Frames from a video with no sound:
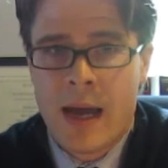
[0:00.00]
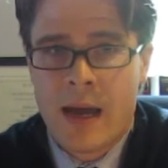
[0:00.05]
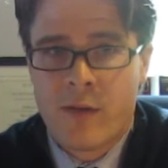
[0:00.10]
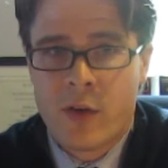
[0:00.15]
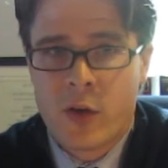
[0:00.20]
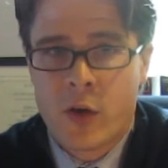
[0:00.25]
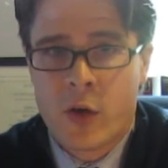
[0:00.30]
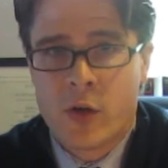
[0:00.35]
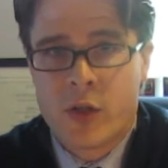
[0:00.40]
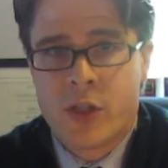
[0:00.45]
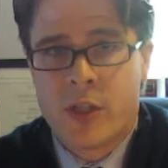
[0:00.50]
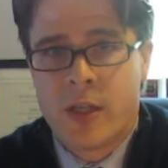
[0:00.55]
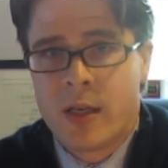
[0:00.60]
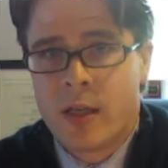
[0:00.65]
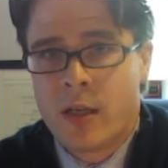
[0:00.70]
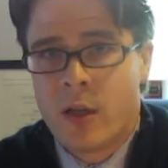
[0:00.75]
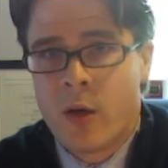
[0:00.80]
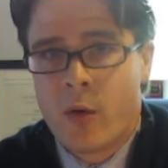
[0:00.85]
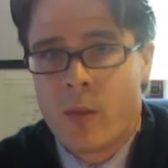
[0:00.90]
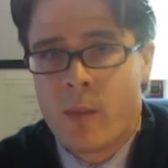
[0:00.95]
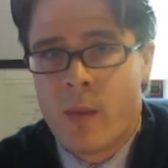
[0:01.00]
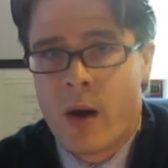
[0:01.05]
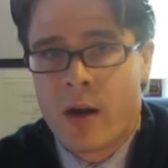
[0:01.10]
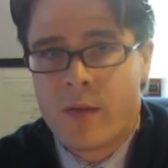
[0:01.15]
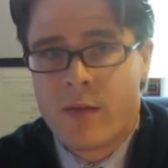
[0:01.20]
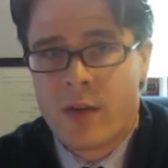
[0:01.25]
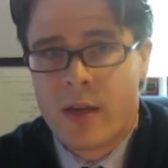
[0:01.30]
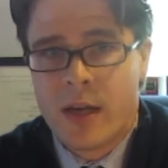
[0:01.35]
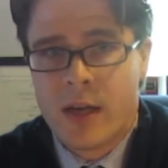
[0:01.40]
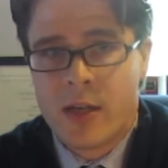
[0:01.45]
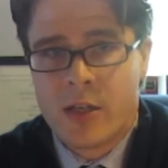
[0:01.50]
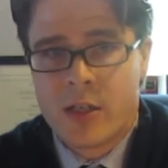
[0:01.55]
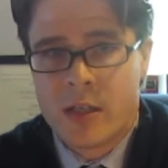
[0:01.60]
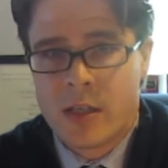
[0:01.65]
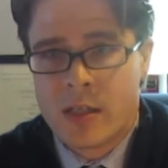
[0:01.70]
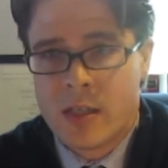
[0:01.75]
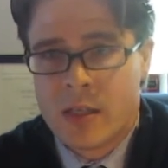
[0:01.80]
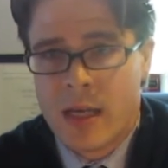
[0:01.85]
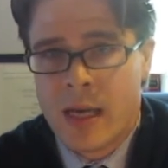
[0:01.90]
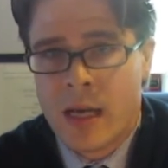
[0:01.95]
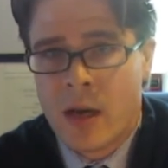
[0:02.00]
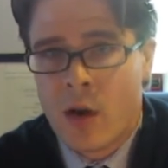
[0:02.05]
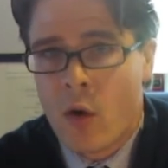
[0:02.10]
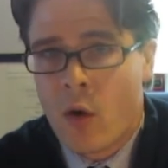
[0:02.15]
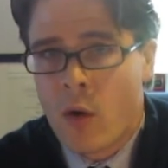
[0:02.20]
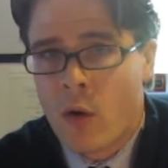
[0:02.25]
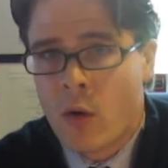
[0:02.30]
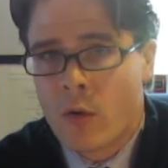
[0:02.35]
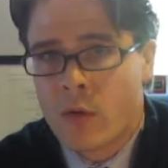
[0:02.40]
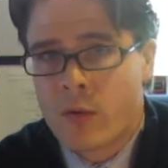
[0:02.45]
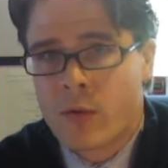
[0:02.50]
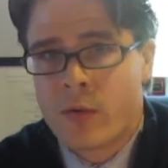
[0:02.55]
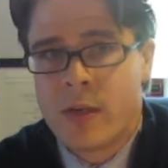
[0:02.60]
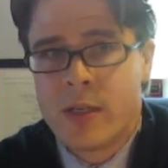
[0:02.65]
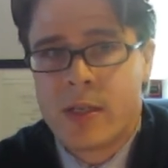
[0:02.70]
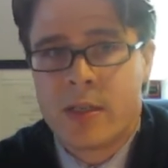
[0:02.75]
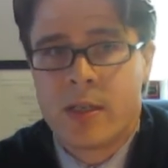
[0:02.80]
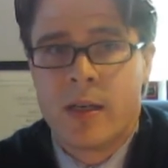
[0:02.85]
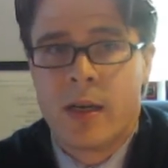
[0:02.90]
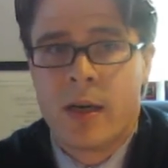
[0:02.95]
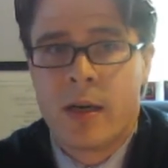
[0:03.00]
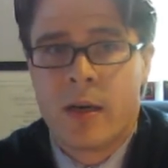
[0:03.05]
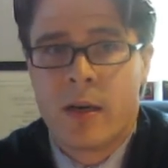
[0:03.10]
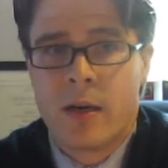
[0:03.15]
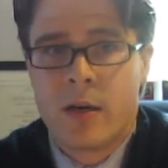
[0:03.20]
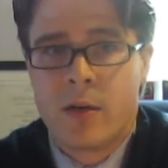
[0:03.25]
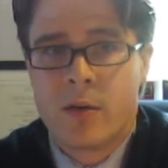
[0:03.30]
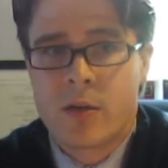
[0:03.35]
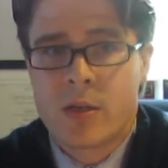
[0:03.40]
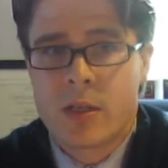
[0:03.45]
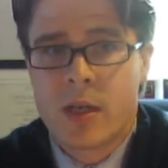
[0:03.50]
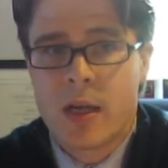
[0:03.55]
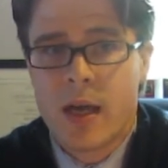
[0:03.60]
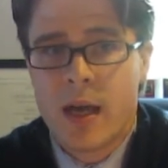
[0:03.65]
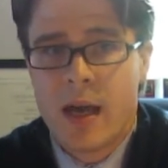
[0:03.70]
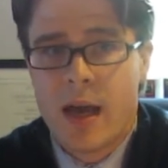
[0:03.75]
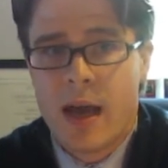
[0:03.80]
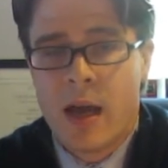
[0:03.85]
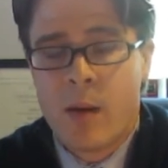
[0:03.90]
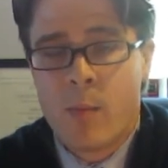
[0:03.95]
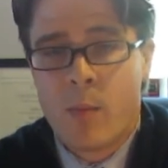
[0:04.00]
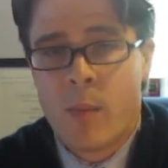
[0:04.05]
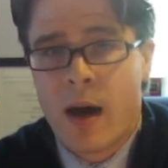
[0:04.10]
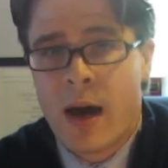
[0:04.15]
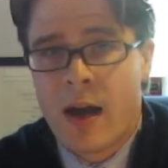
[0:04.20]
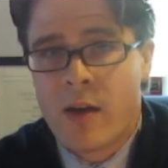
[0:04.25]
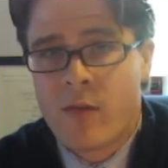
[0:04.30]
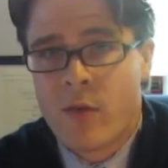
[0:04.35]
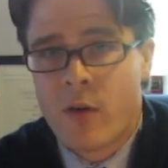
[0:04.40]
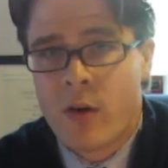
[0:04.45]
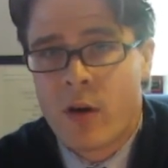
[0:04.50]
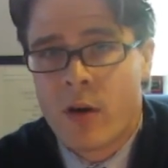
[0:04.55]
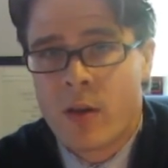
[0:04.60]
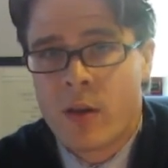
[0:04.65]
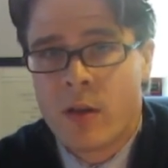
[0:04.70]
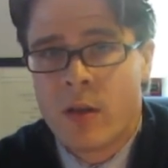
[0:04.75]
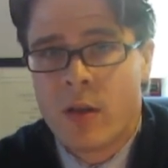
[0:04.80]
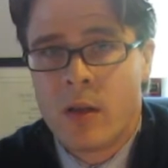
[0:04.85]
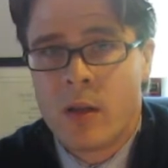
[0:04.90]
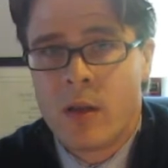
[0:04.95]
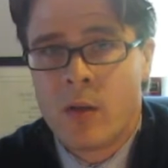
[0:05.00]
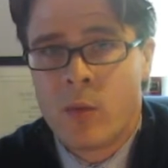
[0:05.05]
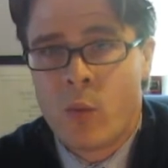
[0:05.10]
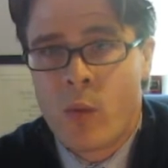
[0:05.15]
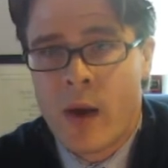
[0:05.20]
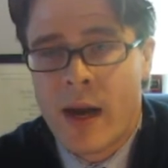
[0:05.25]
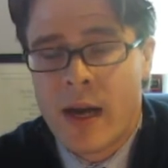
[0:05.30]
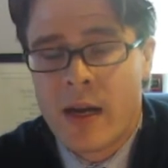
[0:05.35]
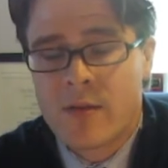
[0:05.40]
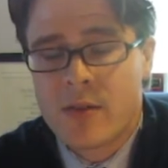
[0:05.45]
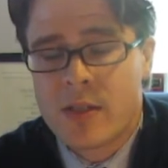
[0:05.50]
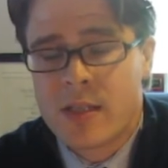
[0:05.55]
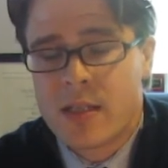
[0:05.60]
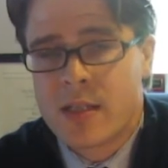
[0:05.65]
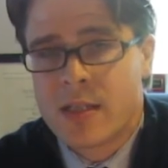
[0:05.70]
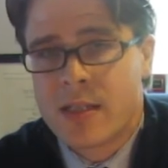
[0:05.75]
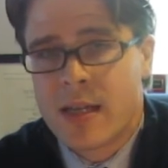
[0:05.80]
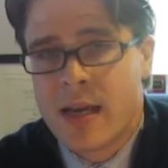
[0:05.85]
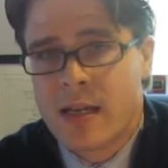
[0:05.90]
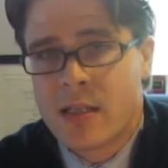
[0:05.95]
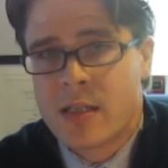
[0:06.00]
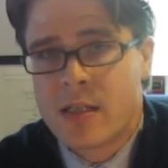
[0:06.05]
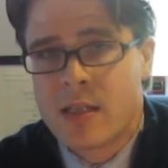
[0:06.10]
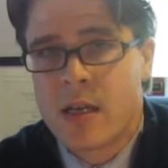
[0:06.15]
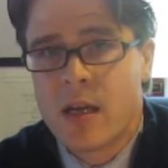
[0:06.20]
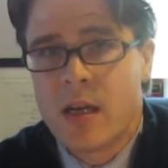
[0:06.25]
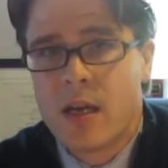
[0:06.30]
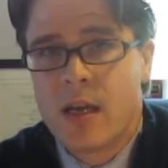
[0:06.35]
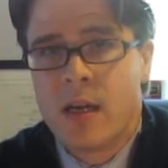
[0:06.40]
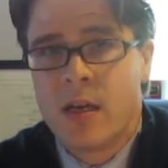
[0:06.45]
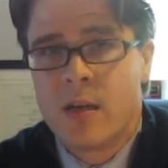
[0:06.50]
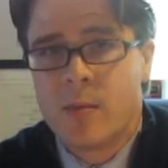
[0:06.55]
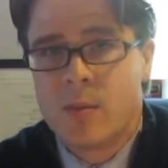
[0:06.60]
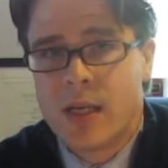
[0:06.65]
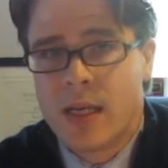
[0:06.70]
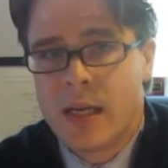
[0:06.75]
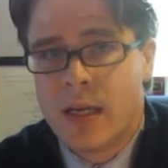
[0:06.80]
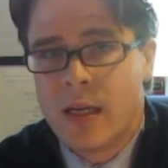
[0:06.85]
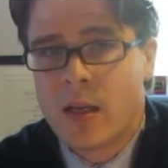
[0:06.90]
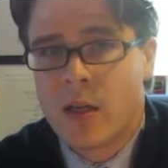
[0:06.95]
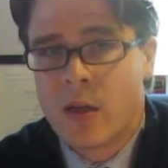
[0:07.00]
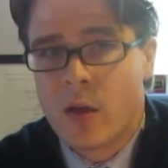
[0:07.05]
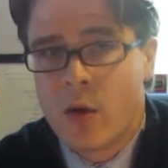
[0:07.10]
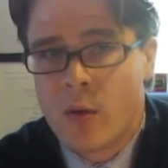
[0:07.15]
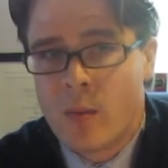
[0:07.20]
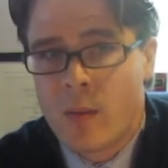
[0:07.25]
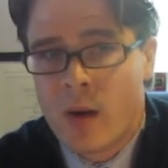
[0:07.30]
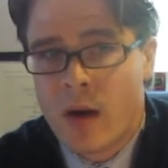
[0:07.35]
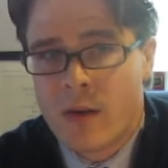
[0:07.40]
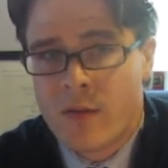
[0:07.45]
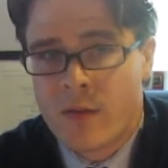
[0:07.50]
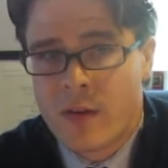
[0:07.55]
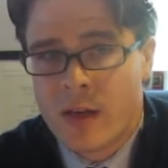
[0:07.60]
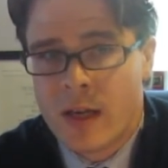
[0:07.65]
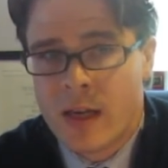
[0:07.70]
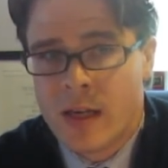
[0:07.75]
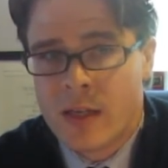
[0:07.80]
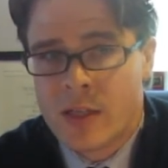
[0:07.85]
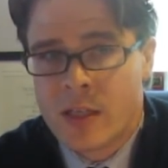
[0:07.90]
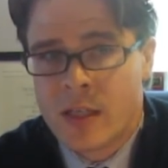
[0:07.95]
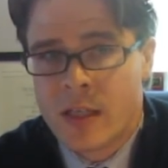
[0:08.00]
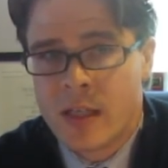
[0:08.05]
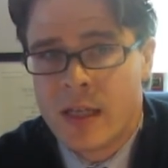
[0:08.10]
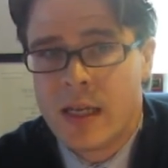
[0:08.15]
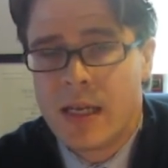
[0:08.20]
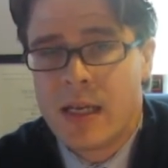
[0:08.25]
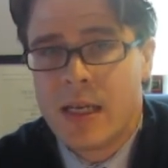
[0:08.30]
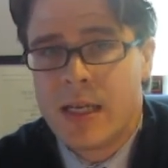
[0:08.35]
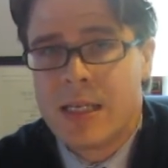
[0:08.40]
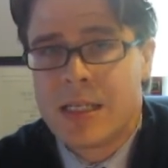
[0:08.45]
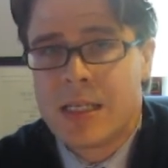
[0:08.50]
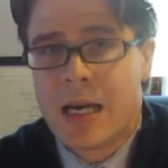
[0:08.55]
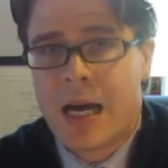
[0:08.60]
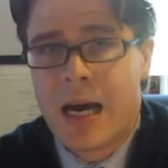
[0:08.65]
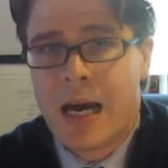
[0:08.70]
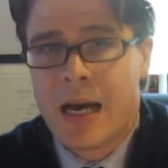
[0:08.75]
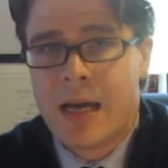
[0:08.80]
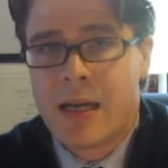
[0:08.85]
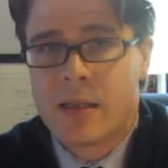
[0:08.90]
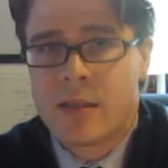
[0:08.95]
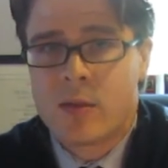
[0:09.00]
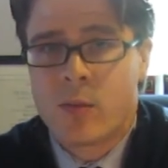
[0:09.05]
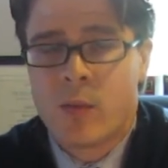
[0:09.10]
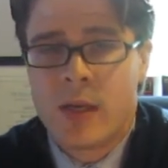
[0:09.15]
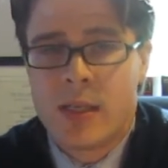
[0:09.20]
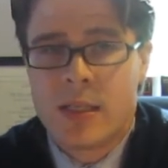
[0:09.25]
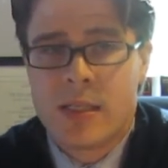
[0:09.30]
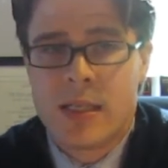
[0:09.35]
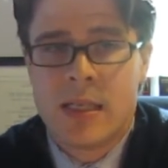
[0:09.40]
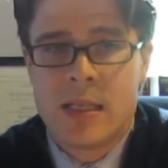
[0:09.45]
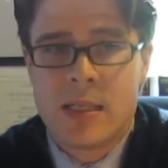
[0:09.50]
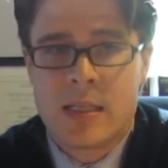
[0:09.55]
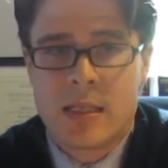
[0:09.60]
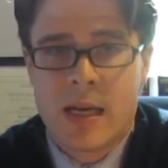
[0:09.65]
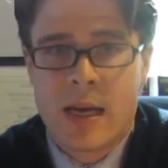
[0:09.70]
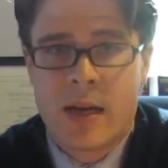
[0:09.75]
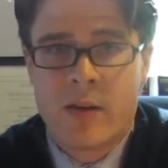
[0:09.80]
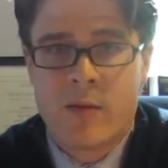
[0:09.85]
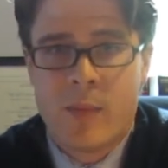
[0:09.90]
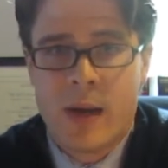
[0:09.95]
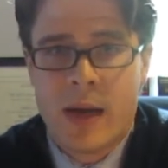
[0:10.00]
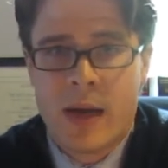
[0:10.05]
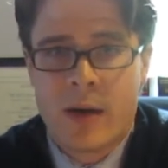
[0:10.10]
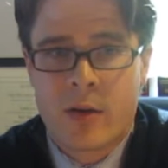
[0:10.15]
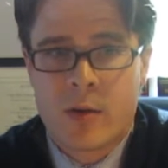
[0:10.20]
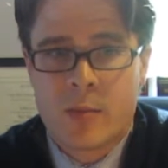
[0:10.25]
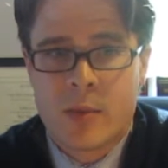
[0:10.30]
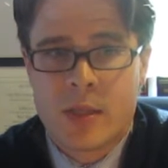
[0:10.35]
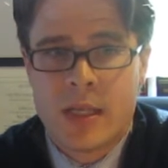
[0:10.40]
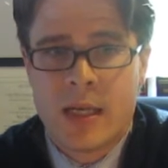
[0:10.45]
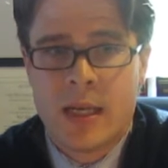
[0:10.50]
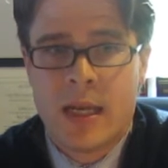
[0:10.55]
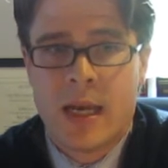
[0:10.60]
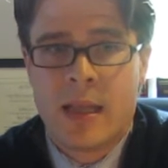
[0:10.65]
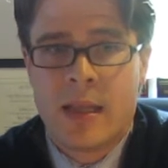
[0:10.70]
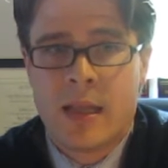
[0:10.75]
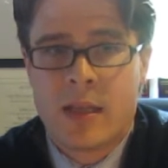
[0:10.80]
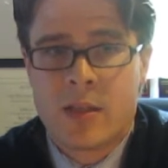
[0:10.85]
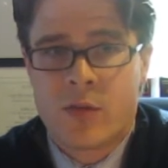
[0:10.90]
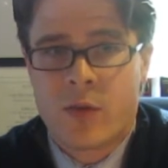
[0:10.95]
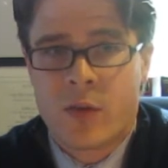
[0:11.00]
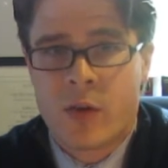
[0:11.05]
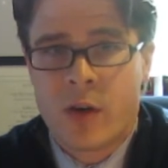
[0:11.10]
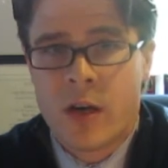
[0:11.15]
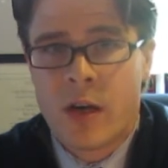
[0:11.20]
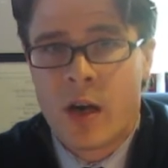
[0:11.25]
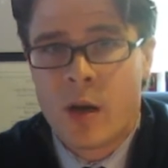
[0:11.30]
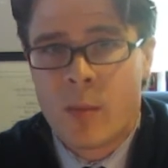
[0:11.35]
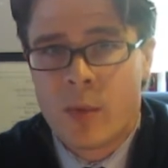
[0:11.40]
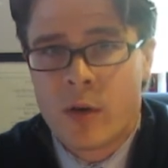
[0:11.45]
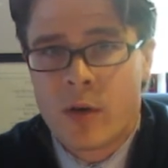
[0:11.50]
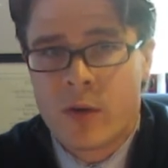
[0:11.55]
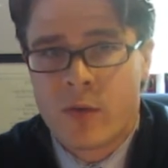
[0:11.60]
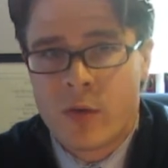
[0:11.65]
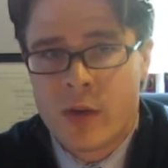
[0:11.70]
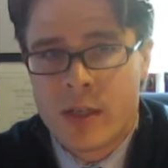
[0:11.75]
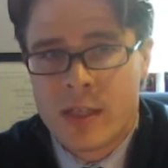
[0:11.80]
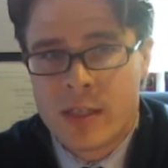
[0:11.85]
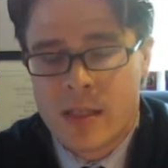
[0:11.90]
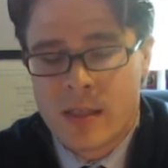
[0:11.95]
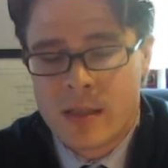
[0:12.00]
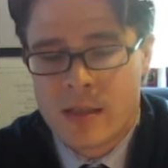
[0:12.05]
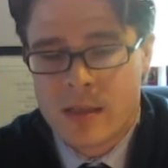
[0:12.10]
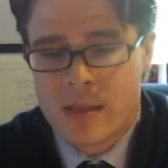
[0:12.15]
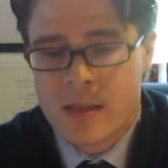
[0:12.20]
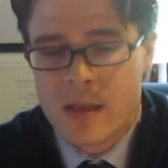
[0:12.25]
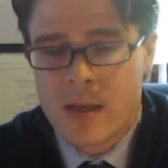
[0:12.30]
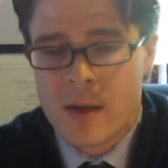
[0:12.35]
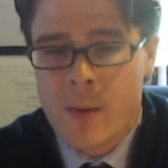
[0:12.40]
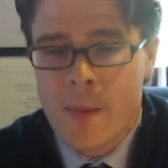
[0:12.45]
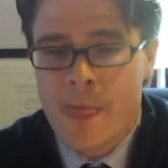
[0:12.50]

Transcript: negotiated loan modifications in all 3 scenarios. And by far the rate of success in obtaining a loan modification is highest when it's inside of bankruptcy, and that's for a number of reasons.